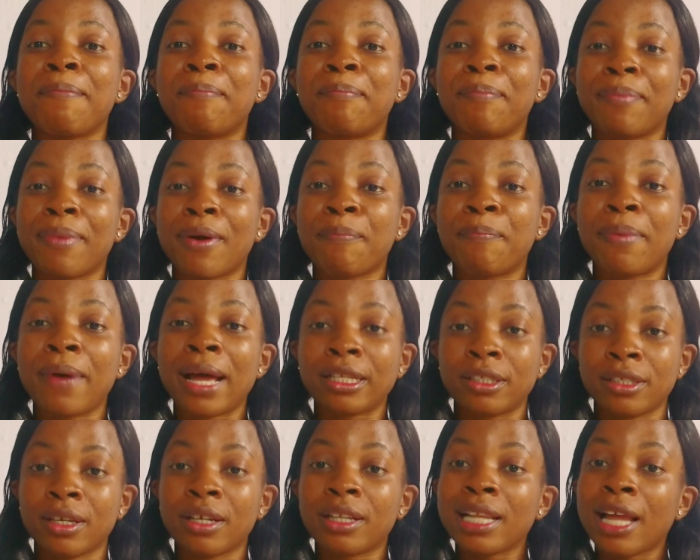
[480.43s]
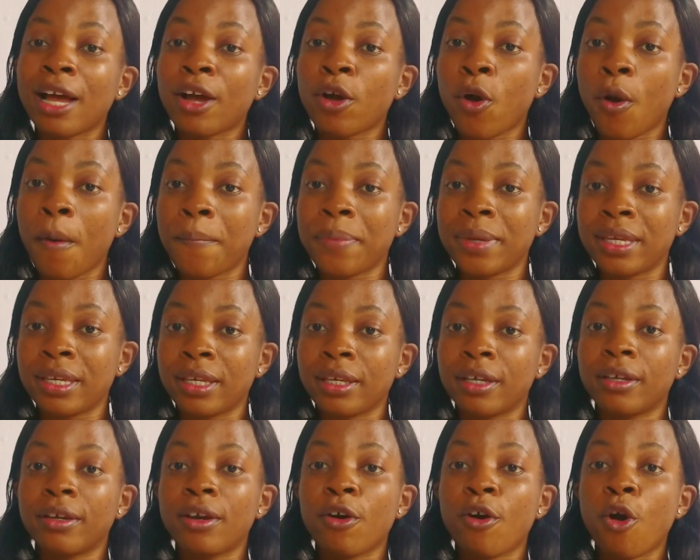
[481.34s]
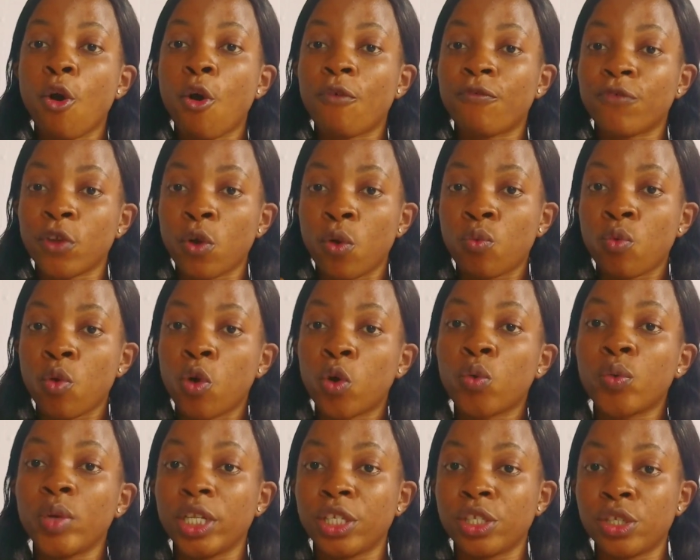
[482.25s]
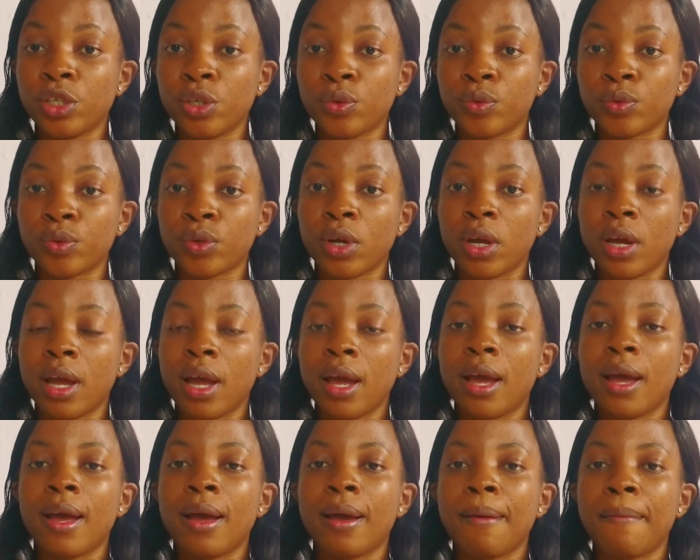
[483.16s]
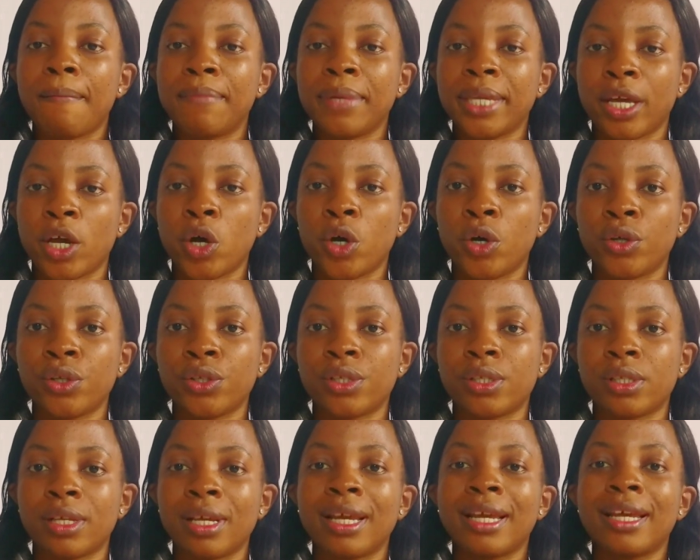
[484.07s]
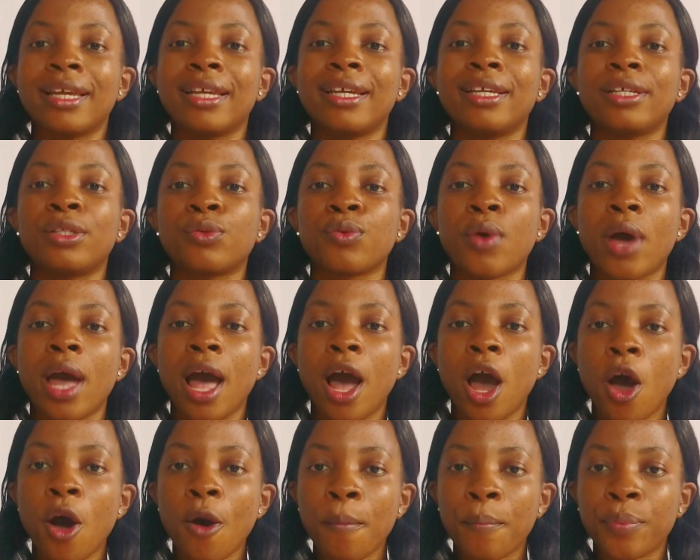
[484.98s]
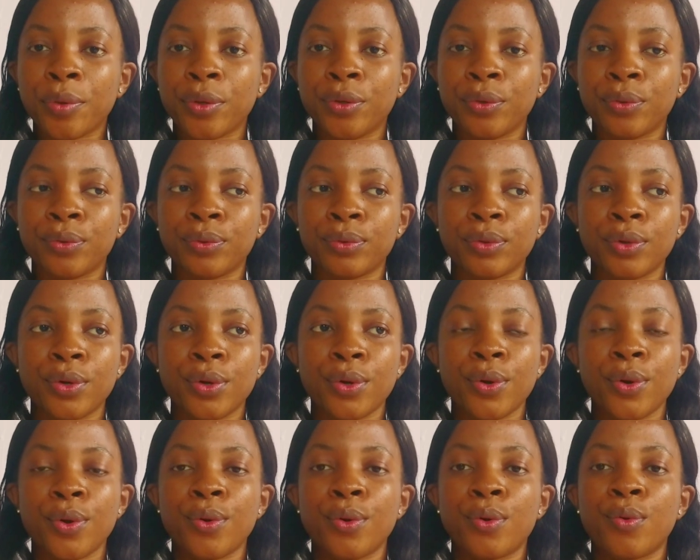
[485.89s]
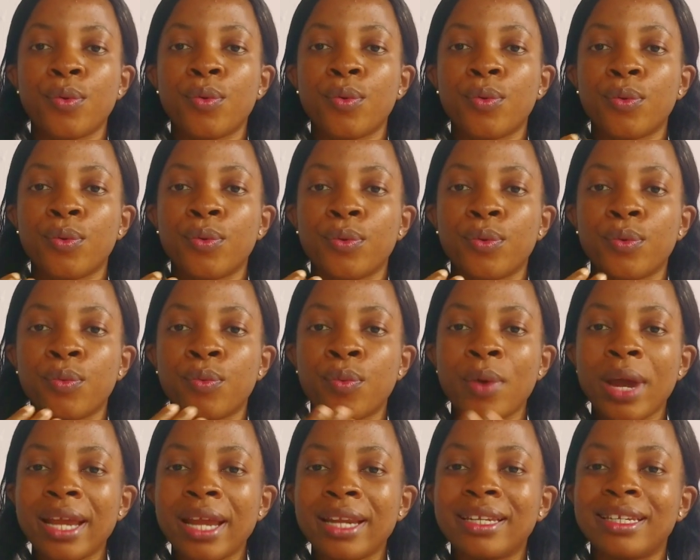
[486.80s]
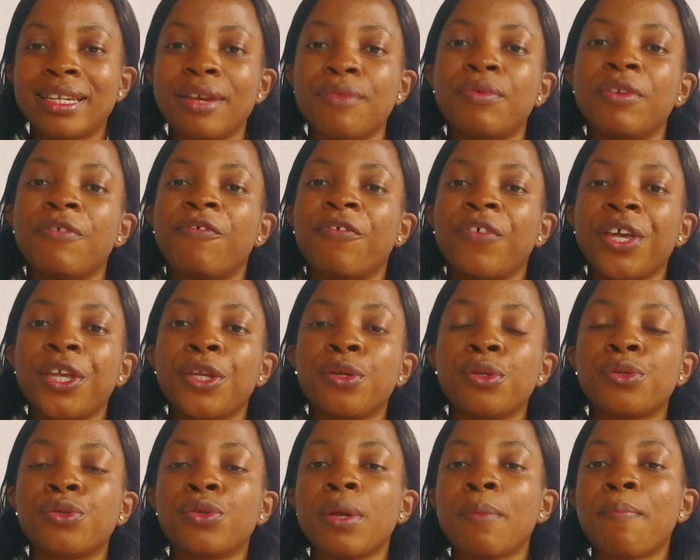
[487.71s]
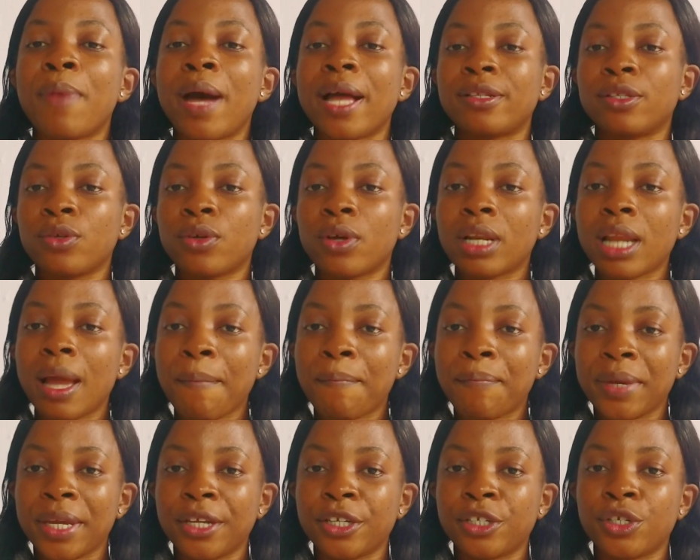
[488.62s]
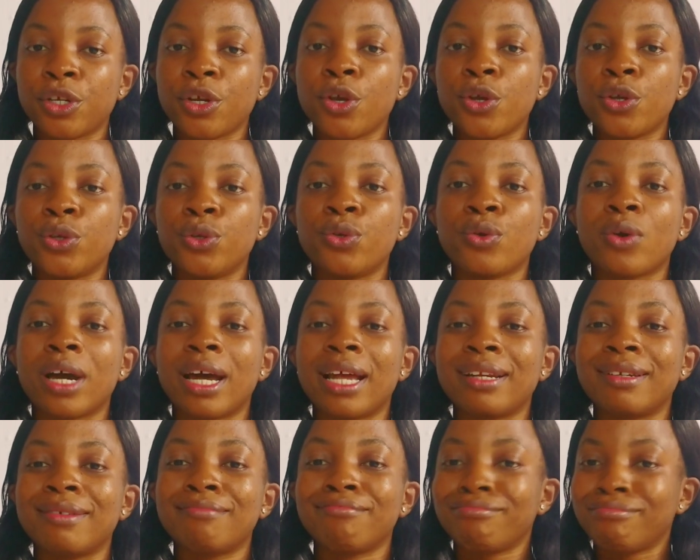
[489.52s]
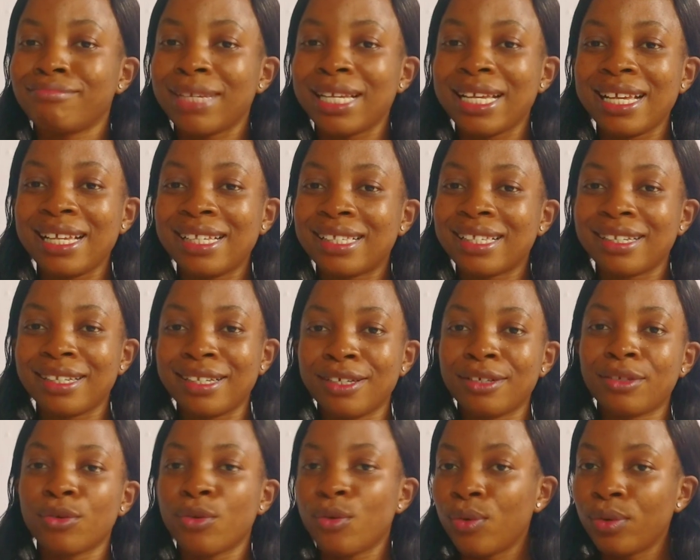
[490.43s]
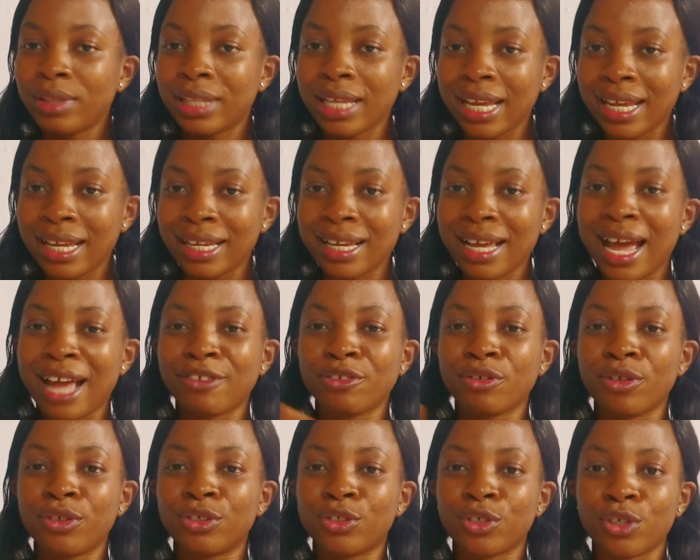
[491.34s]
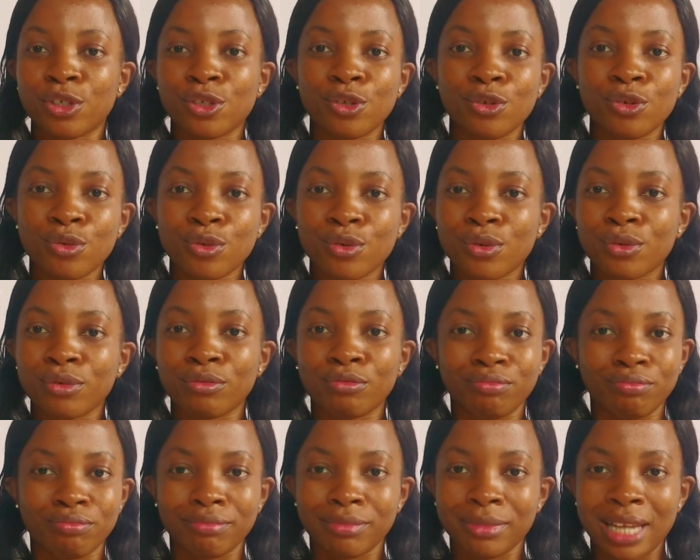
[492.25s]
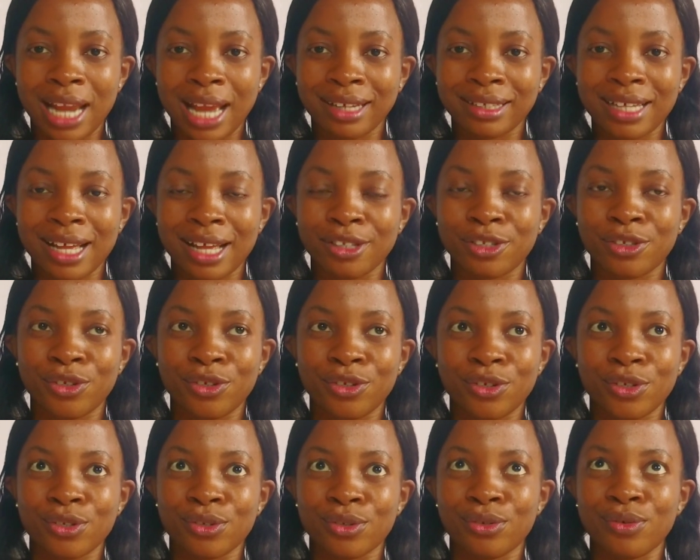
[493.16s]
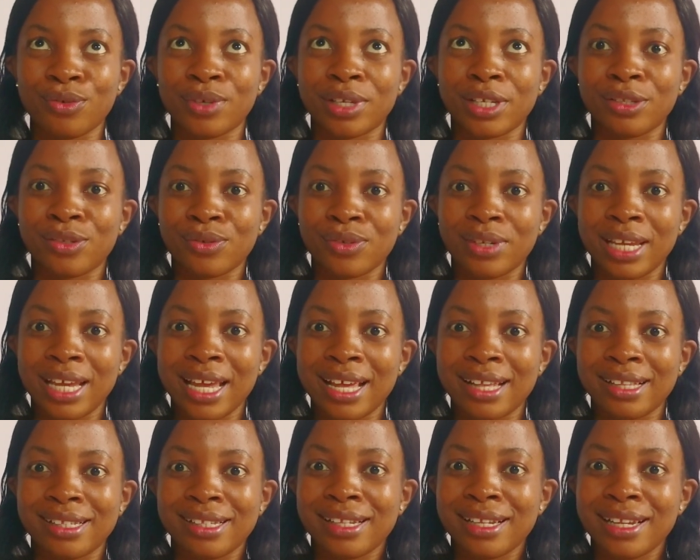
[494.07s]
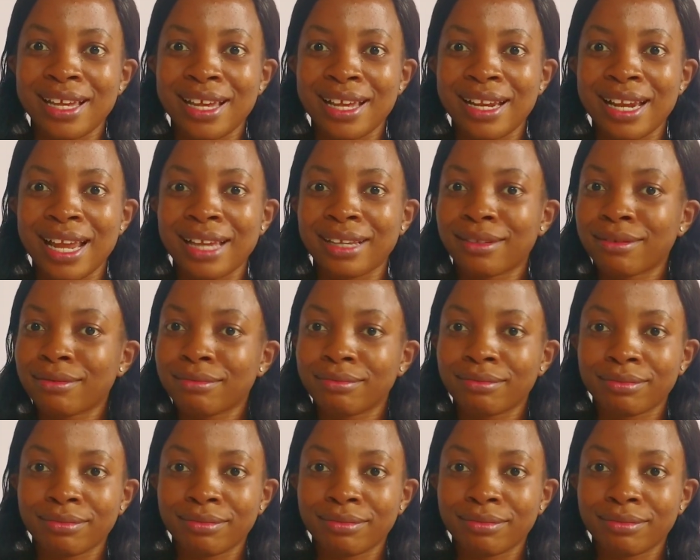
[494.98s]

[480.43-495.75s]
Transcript: a particular copy of your work with you, because it will help you when they refer you to a particular page. You can easily go there and not just look like that. You just look into the air, thin air, like